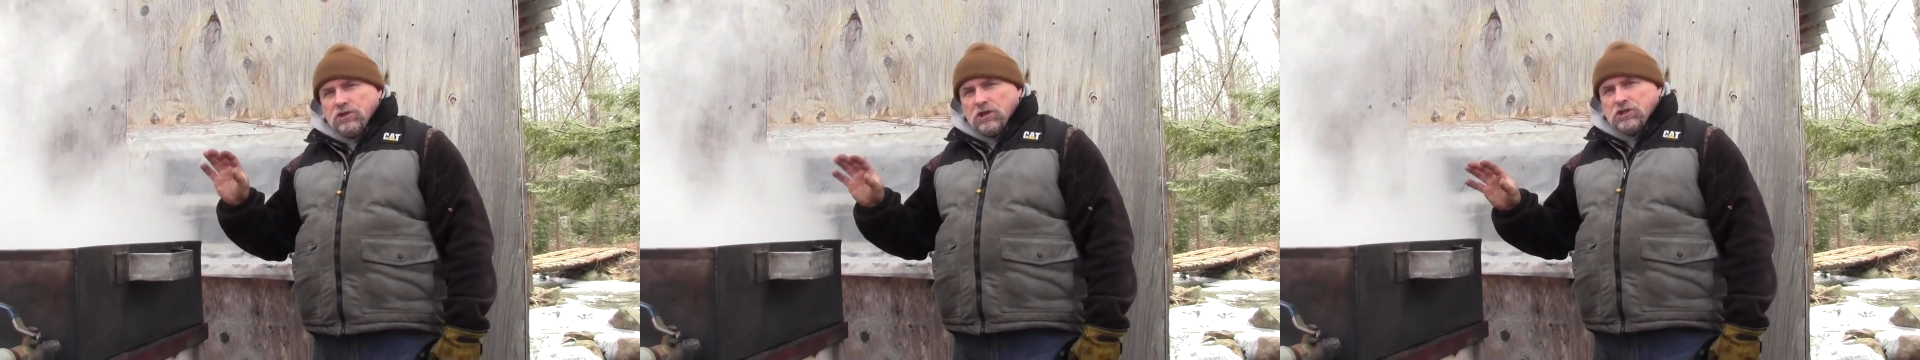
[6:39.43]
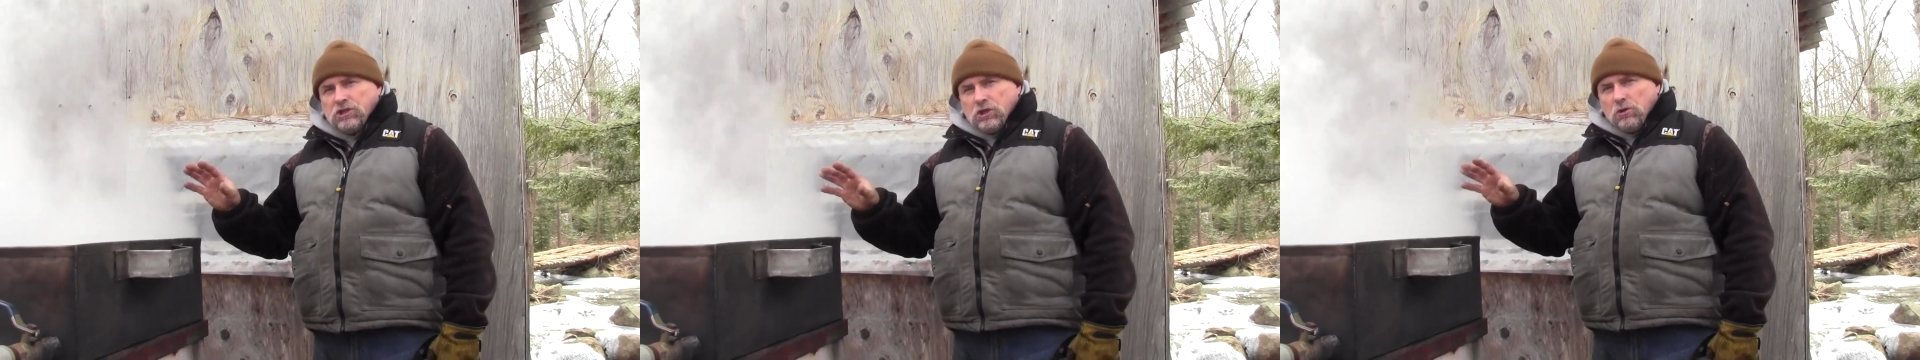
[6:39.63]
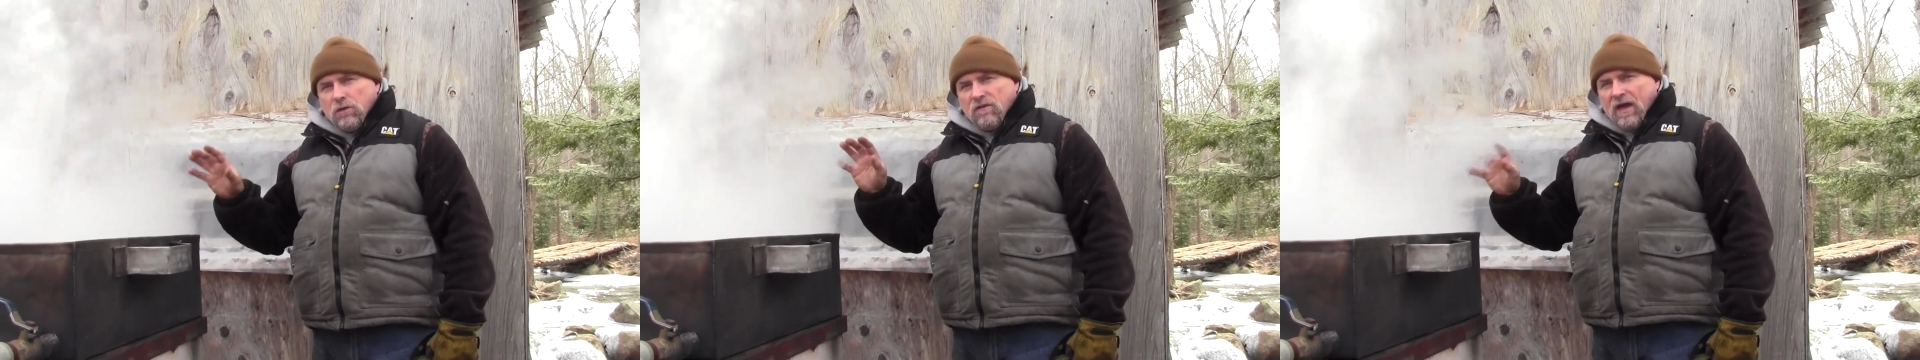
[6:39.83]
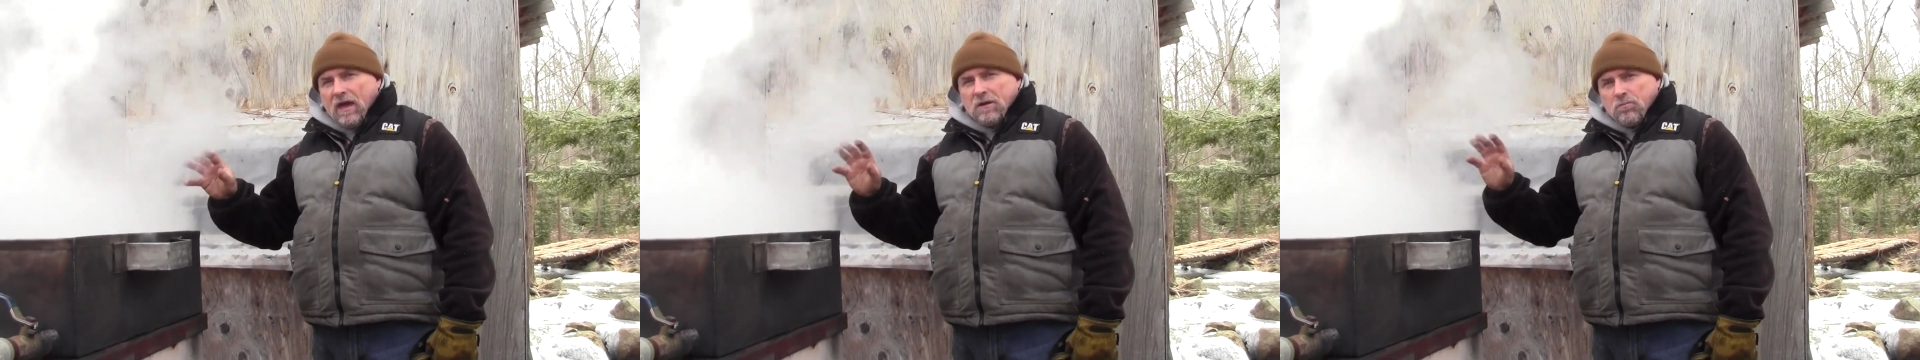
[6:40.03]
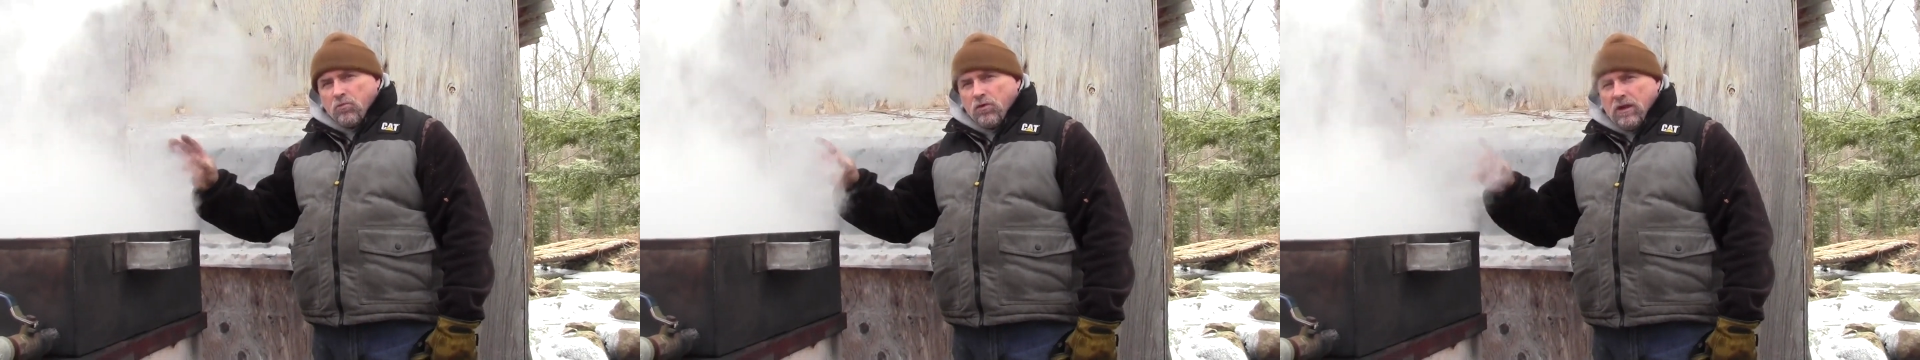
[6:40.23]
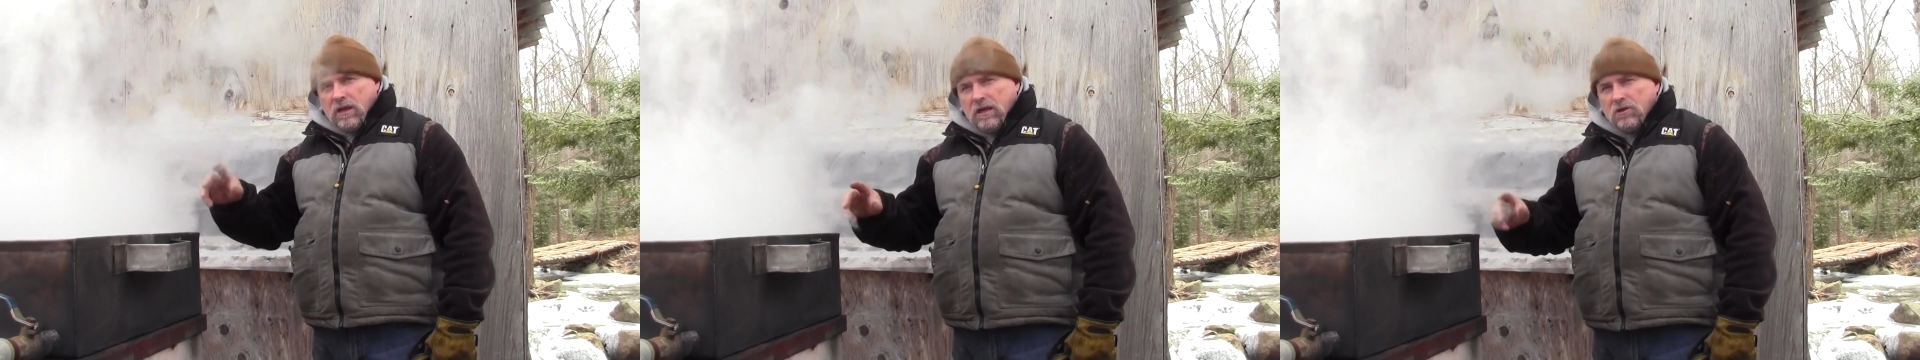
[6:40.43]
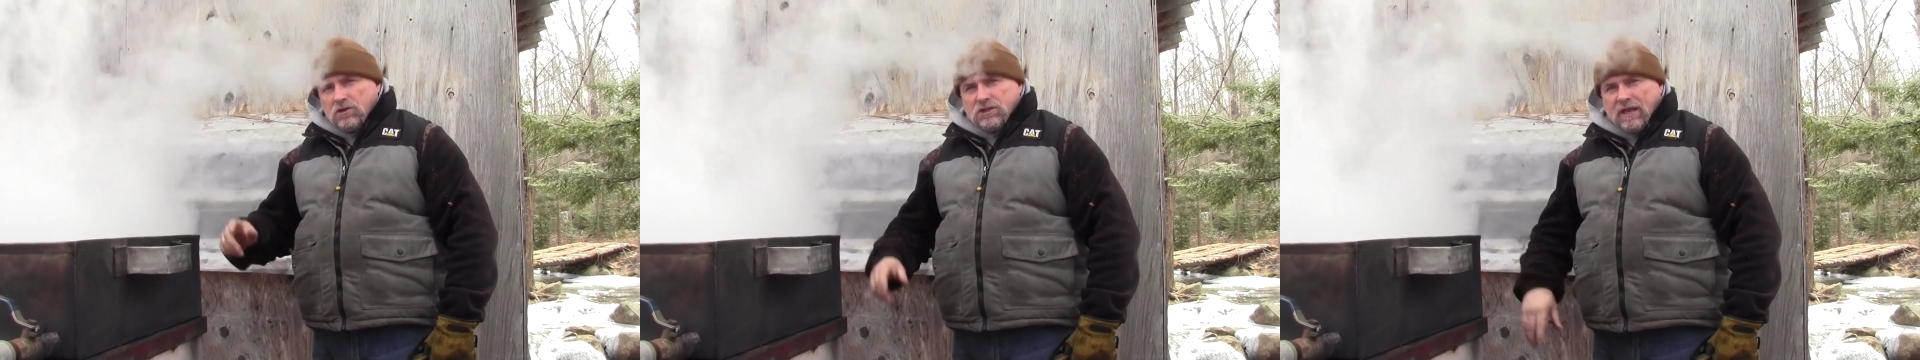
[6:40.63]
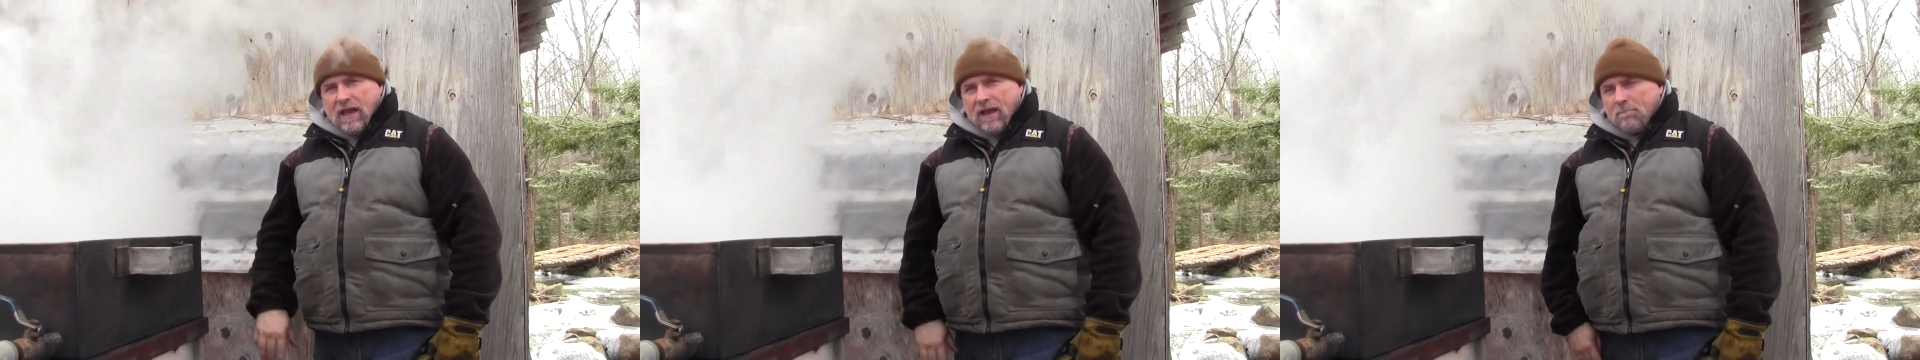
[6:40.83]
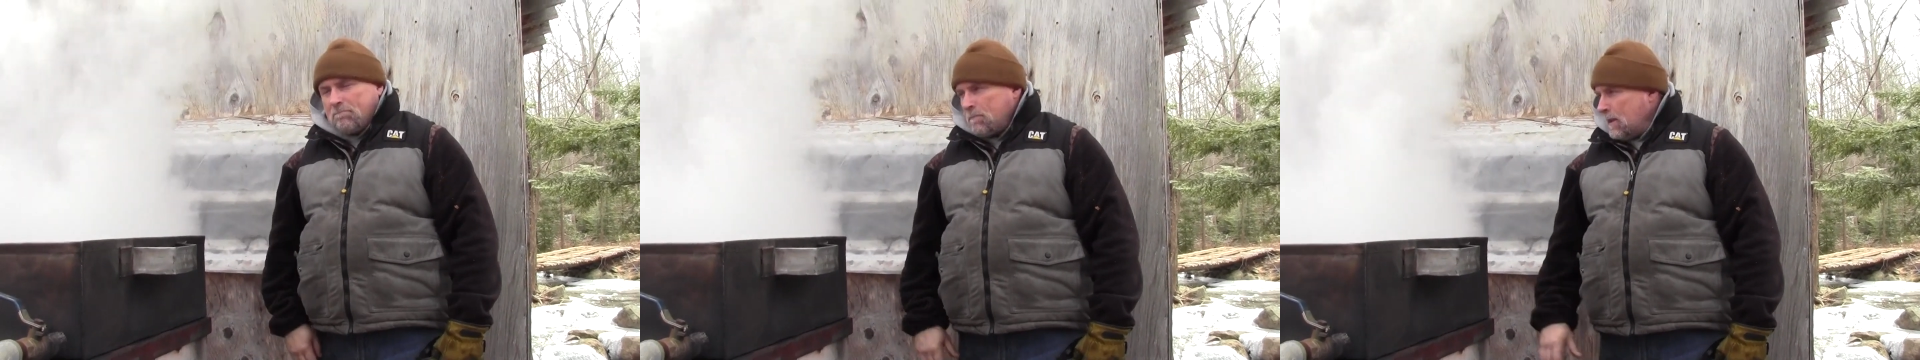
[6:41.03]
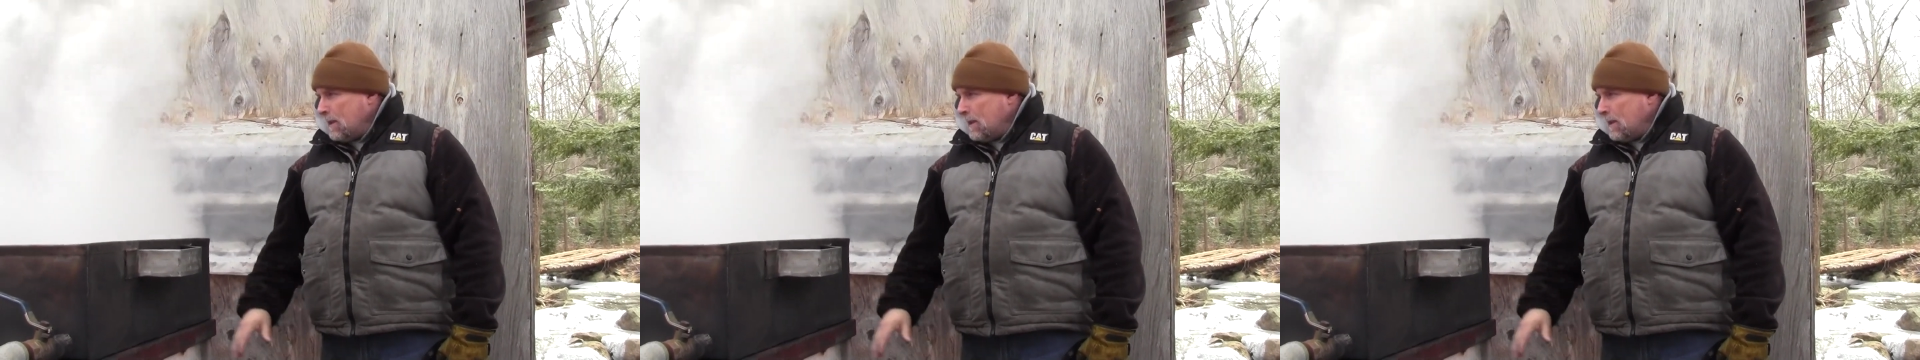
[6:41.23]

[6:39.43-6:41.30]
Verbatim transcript: issue of how to preheat your sap